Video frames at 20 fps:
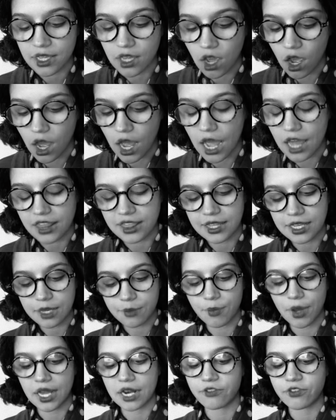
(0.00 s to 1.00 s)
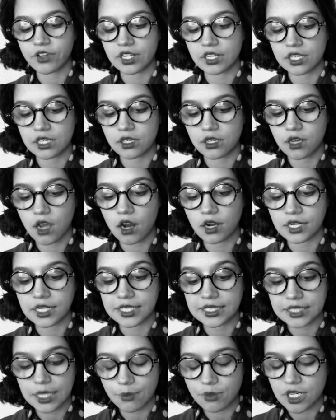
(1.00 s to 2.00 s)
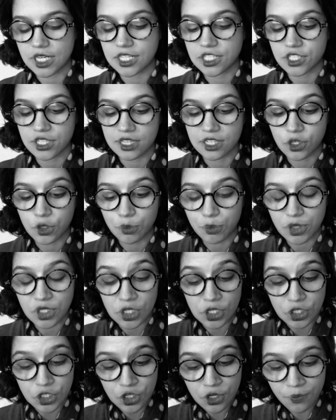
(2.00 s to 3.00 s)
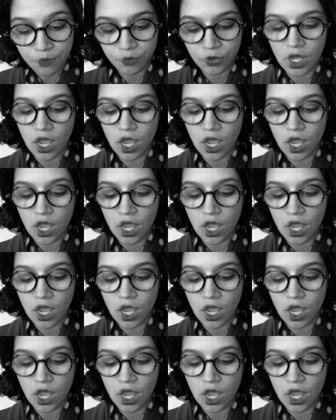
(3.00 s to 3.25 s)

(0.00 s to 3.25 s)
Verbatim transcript: He, I think, might have gotten accepted into the new position